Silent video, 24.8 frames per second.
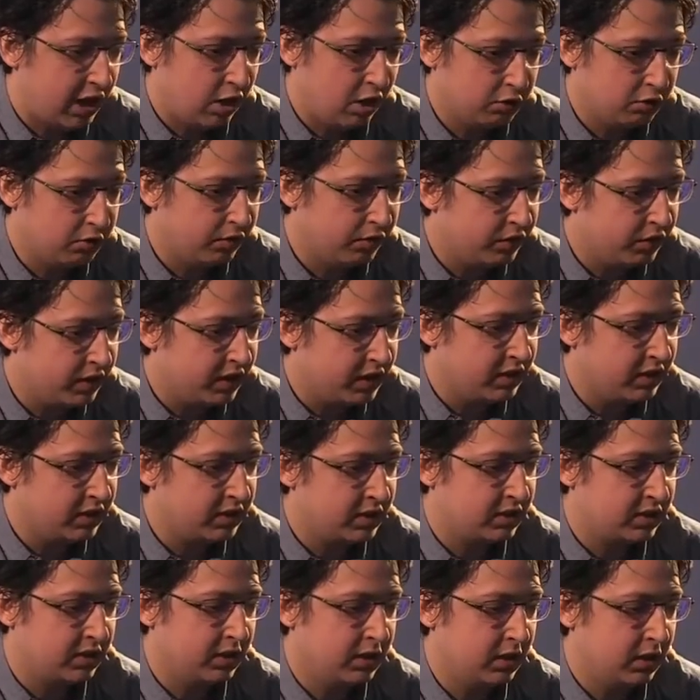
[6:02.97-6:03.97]
A lot of
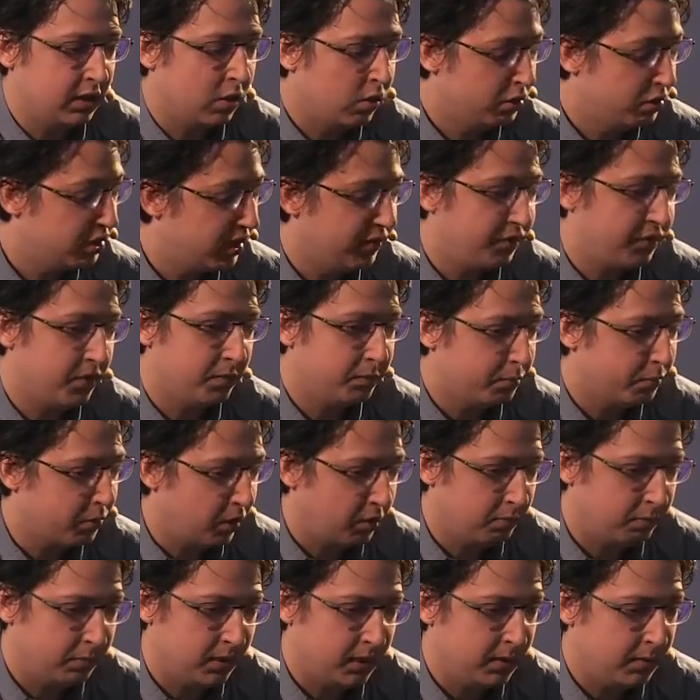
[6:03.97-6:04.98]
this on different
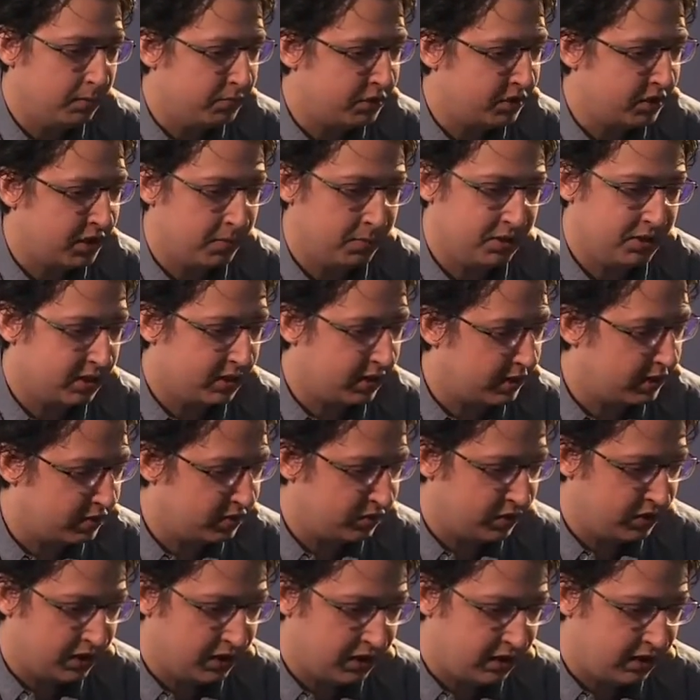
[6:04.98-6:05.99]
problems, image
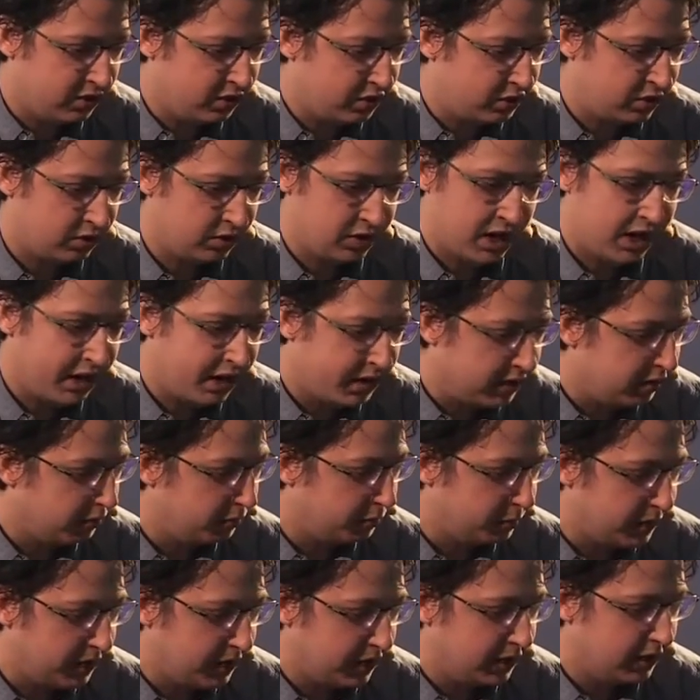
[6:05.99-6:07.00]
classification,
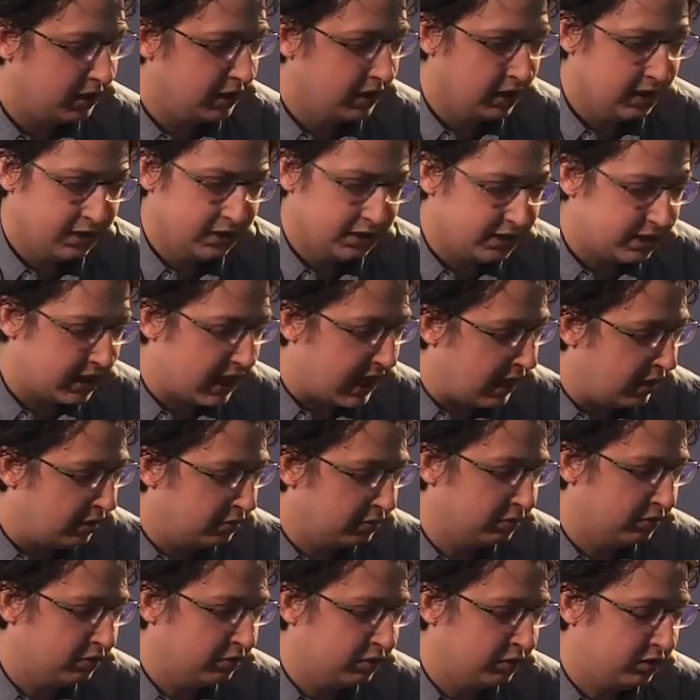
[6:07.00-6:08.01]
NLP,
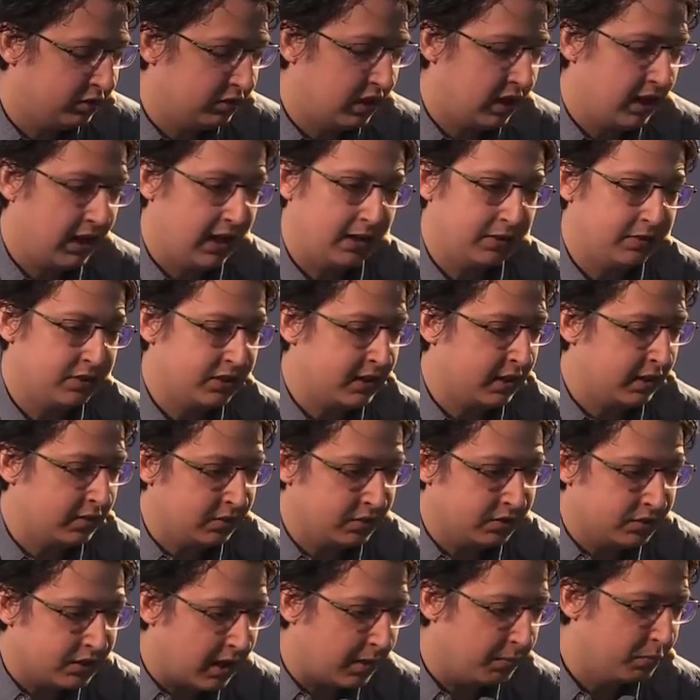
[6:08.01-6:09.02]
sound,
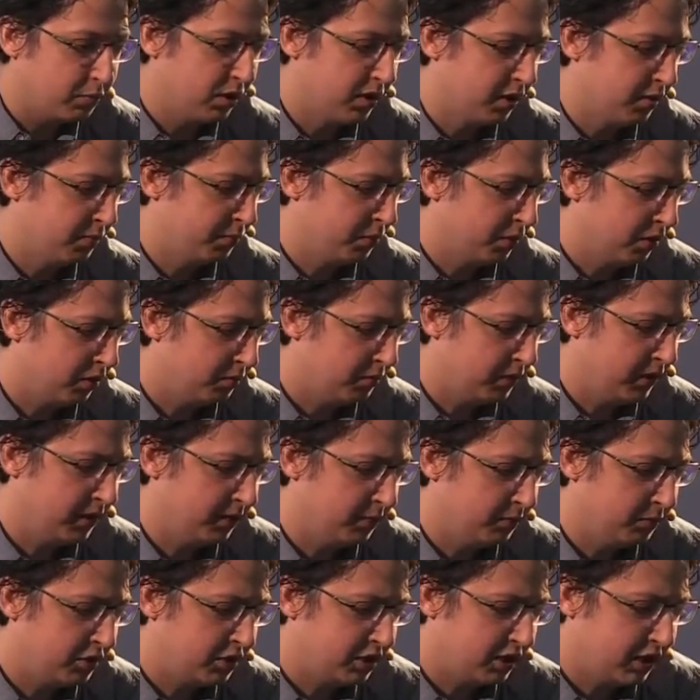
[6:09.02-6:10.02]
standard tabular
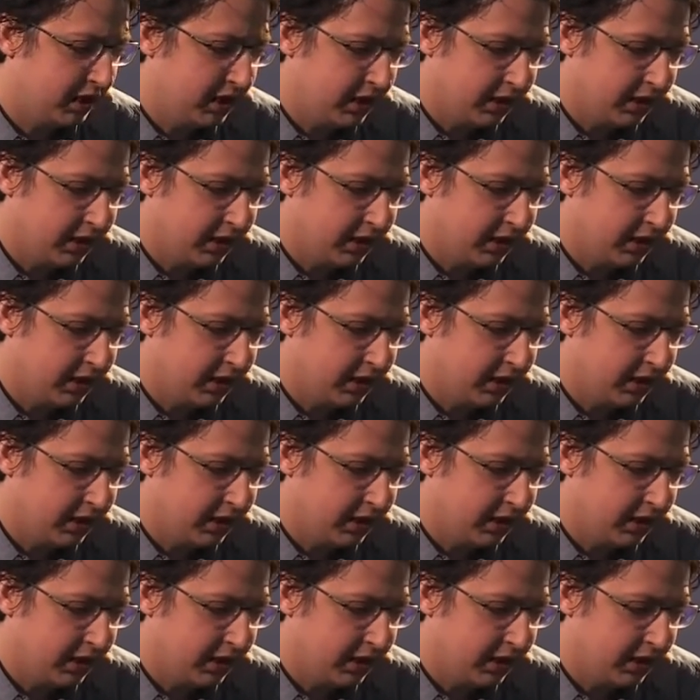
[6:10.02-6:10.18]
problems.